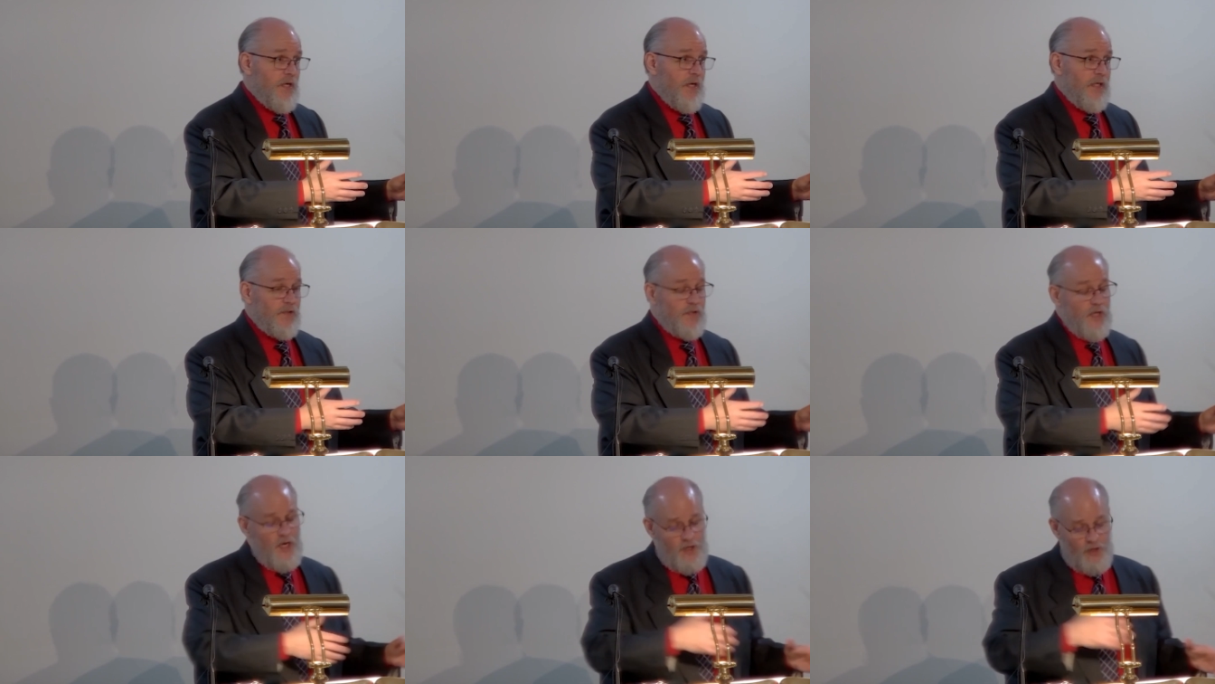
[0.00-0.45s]

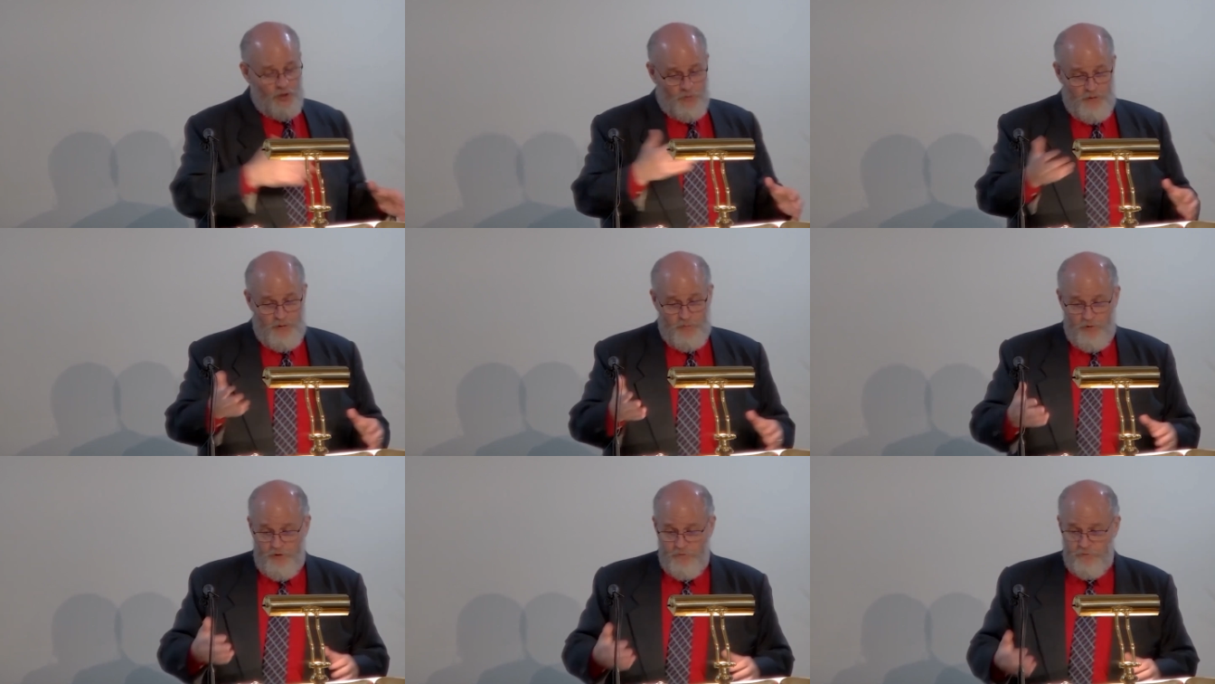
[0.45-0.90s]
things. You
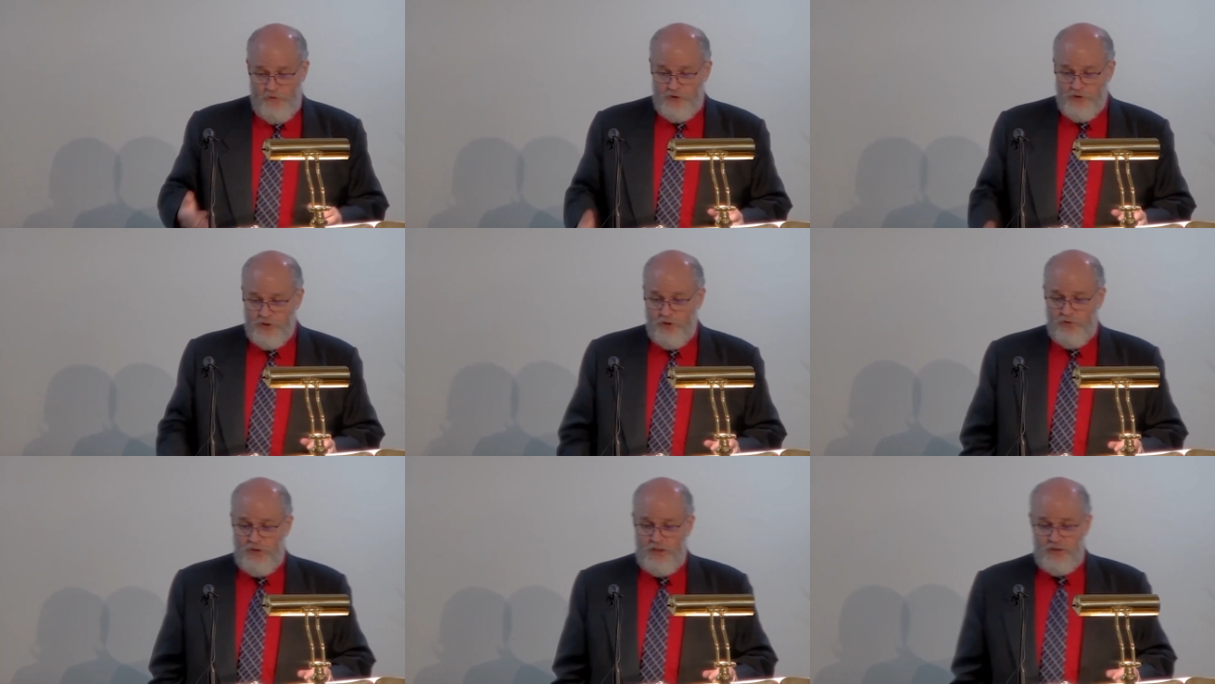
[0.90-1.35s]
remember in
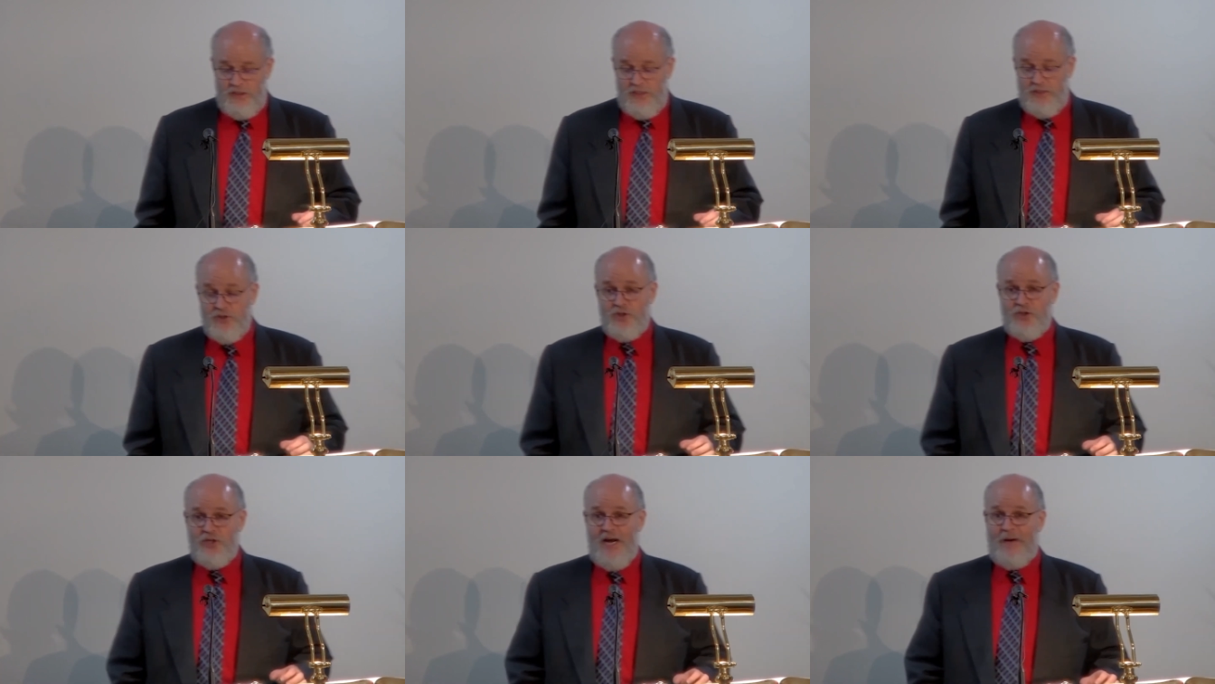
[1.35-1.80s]
1
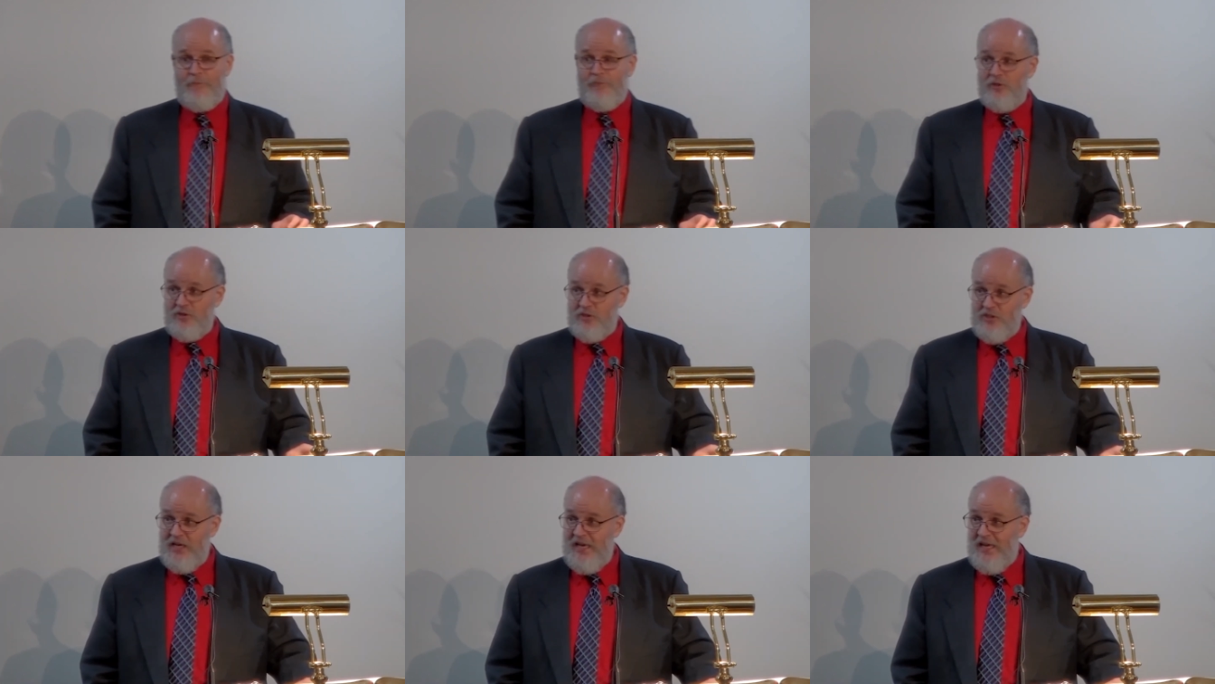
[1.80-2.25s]
Corinthians
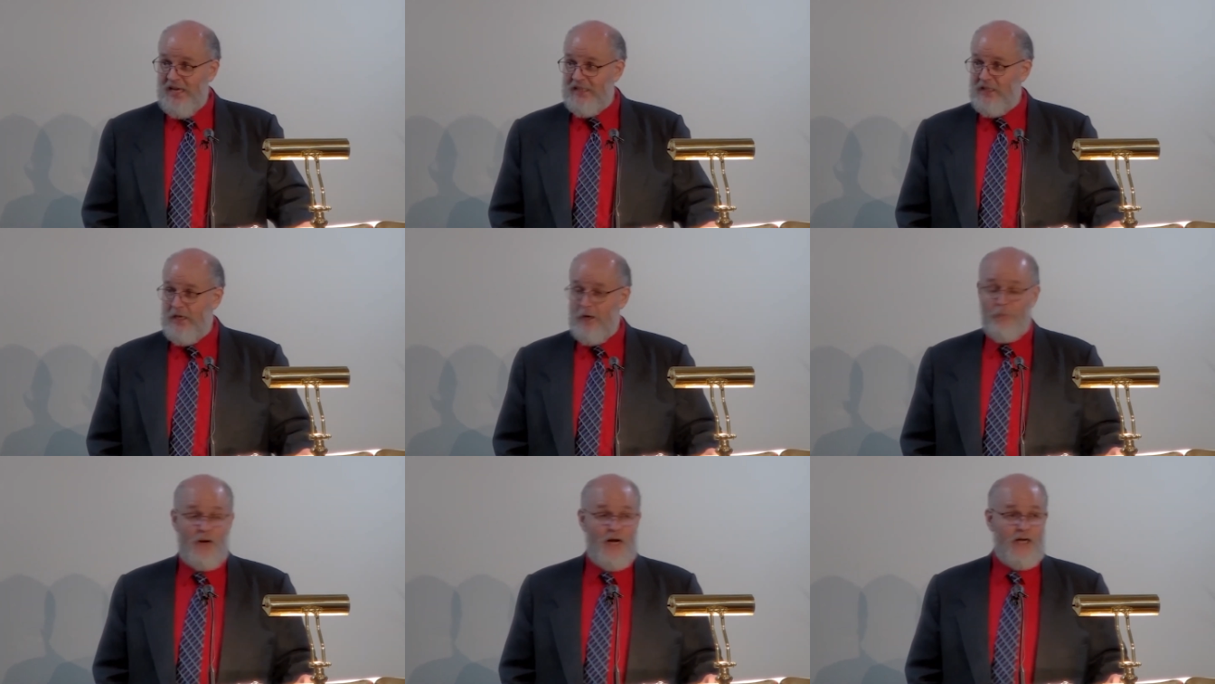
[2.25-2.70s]
chapter
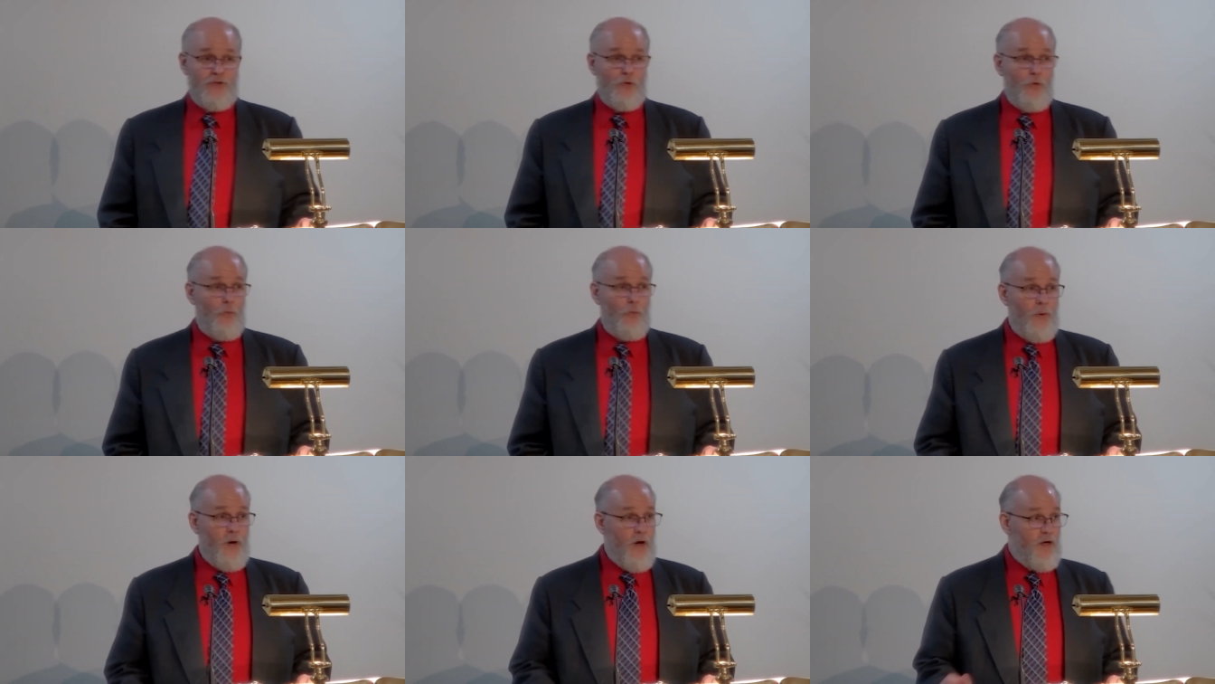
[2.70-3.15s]
10, the
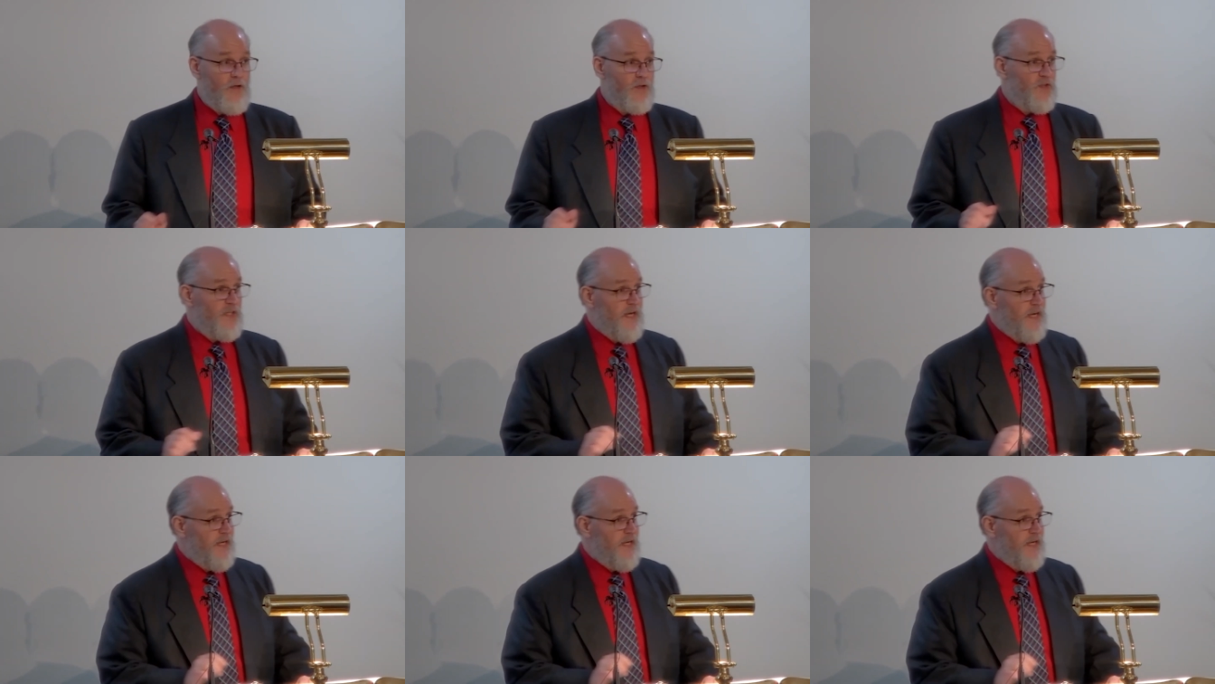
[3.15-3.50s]
Apostle Paul